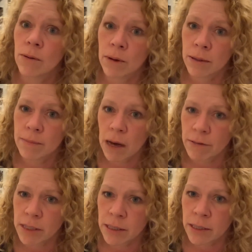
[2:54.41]
well,
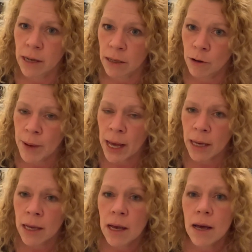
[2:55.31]
obviously a dollar a
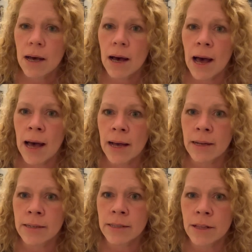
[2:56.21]
bag
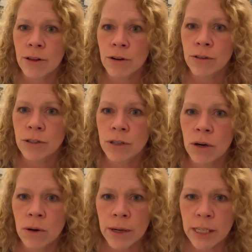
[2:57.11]
and they're
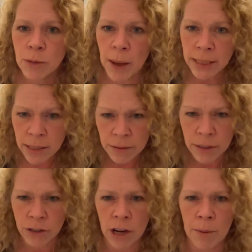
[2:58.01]
so expensive
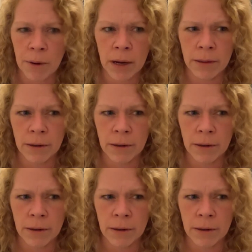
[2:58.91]
in ShopRite.